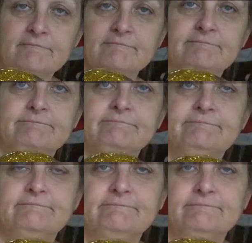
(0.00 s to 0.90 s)

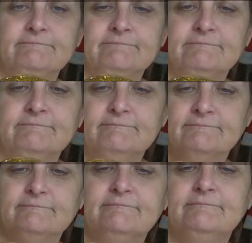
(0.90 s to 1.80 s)

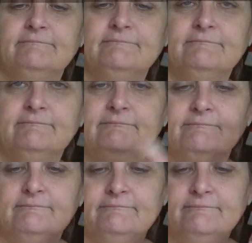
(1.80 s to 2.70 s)

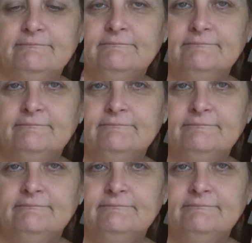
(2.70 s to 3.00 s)
(silence)